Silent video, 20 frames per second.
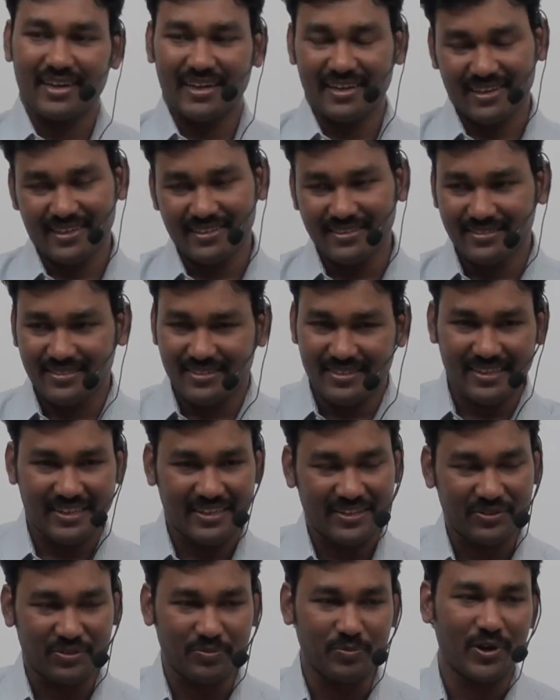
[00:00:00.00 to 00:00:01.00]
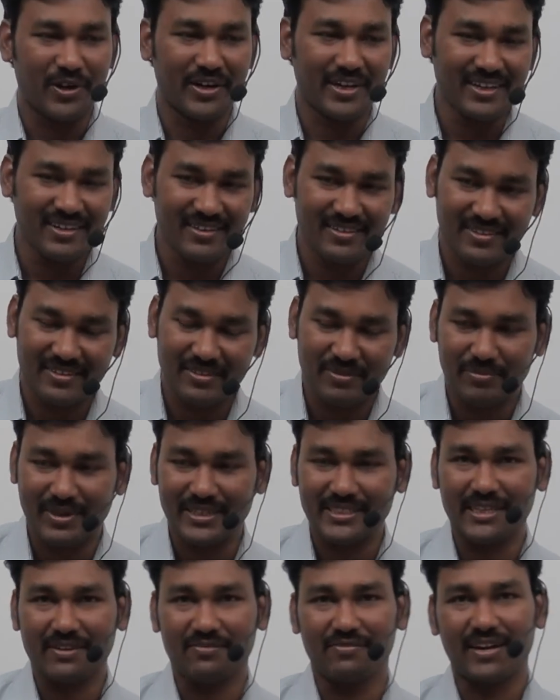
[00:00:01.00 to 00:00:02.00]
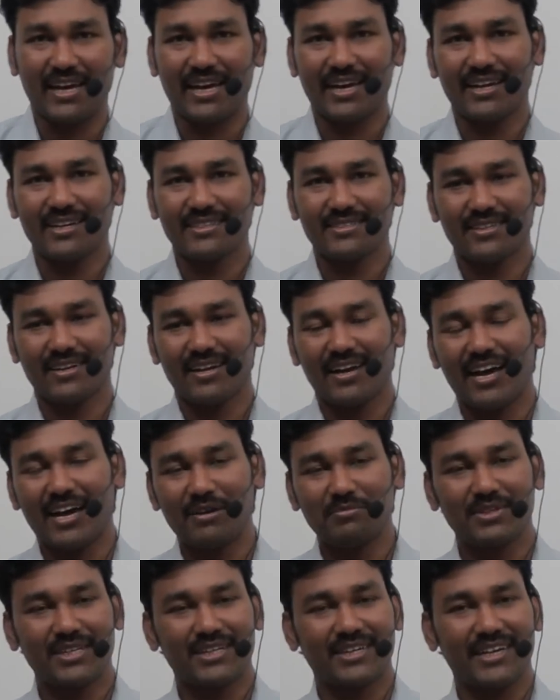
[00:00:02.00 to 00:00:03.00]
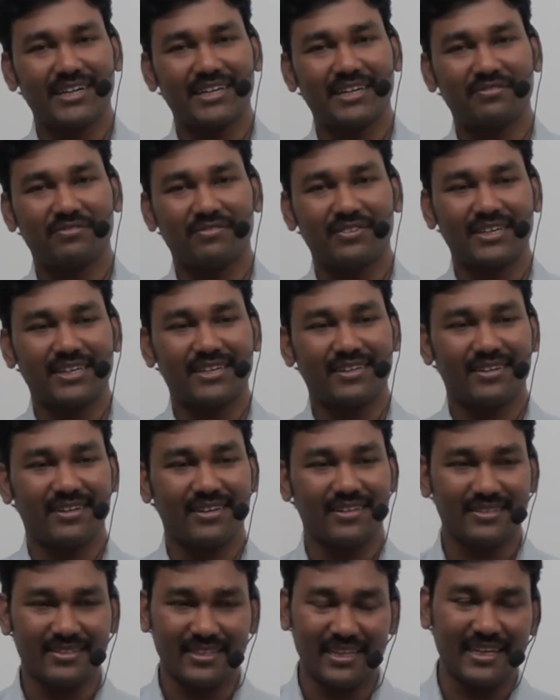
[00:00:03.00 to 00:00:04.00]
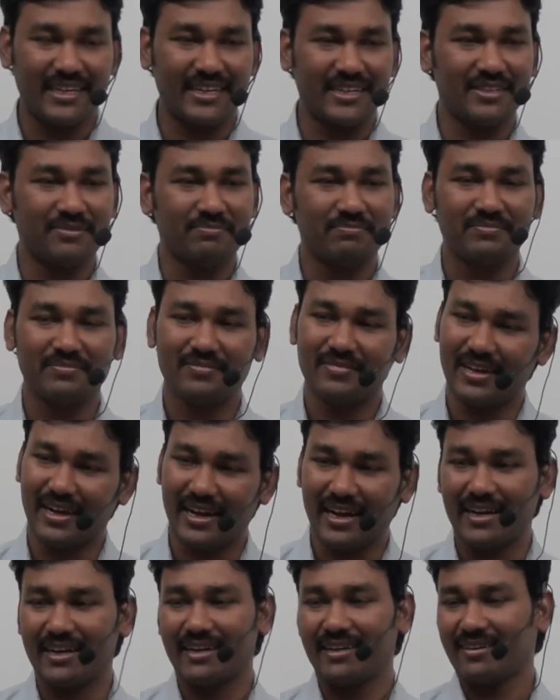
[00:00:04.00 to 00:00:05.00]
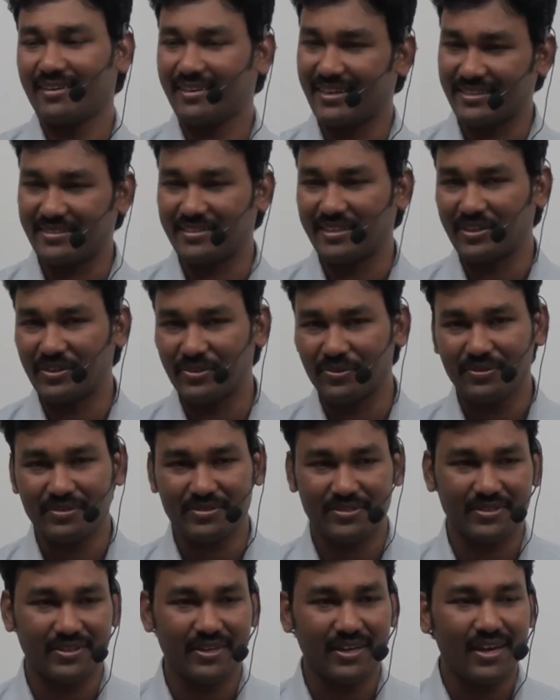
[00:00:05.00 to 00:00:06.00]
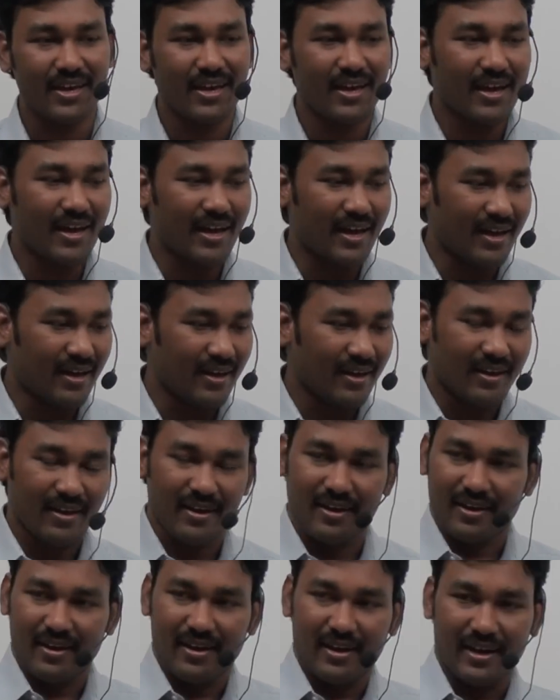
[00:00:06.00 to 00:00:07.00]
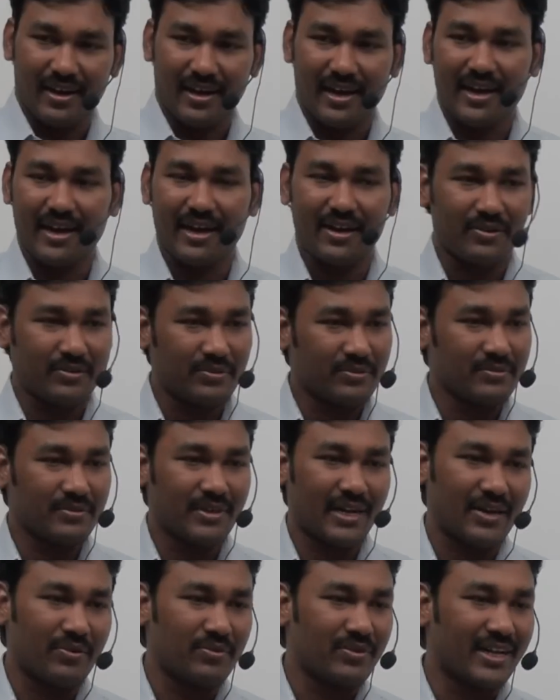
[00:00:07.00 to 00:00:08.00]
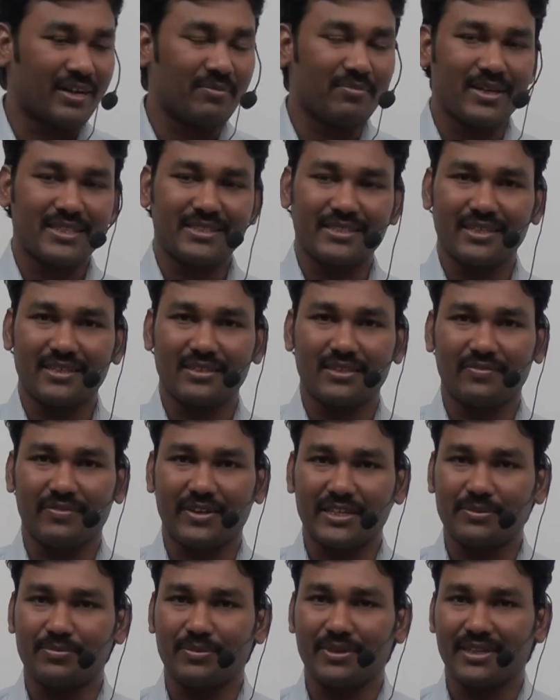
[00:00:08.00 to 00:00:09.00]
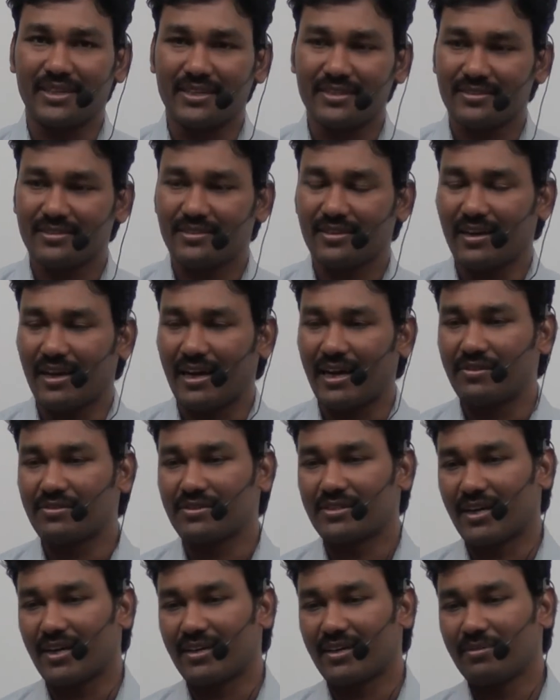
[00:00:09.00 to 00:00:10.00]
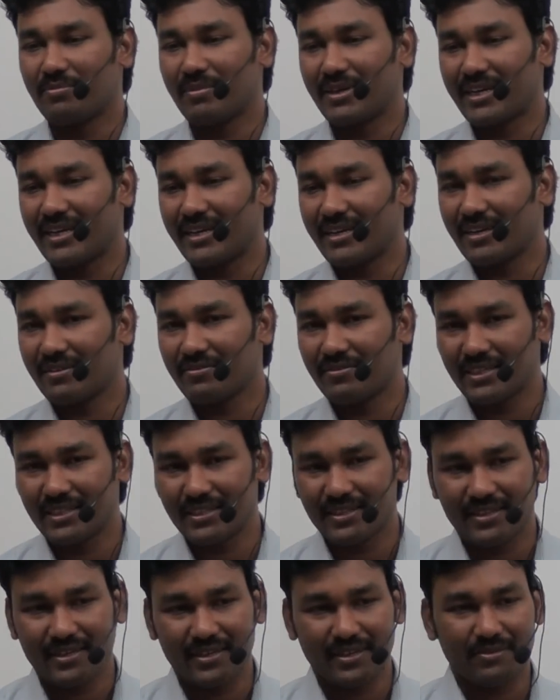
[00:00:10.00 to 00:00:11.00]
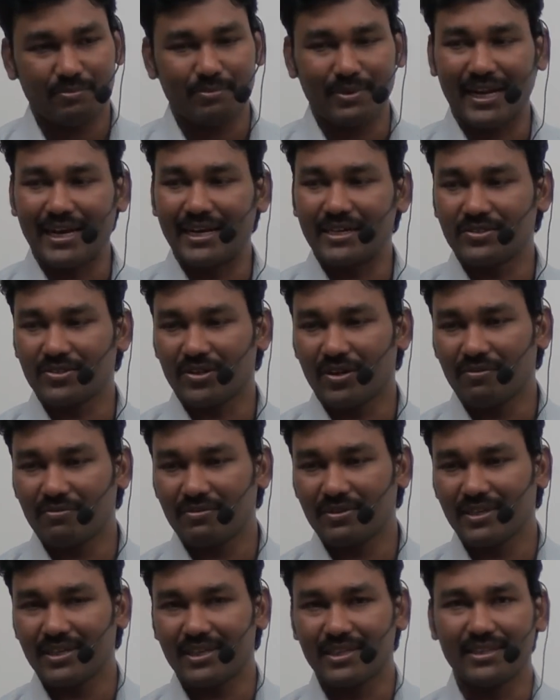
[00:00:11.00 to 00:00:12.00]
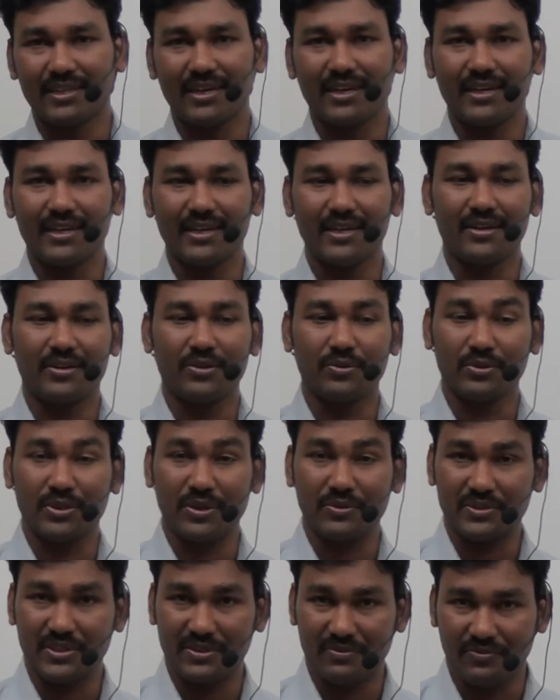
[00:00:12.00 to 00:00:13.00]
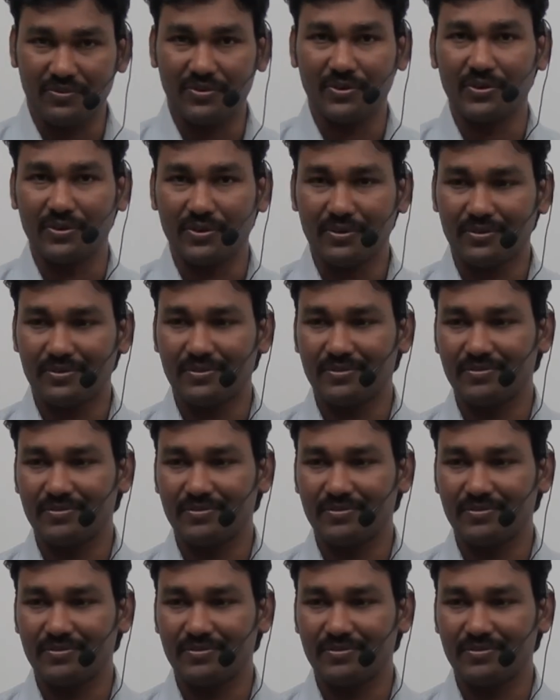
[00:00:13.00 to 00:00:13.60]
Hi guys, good morning. Myself Nagesh. I'm the trainer for Selenium and testing tools. I have around 10 plus years of experience. I have started my career with PlanetSoft in the year 2004.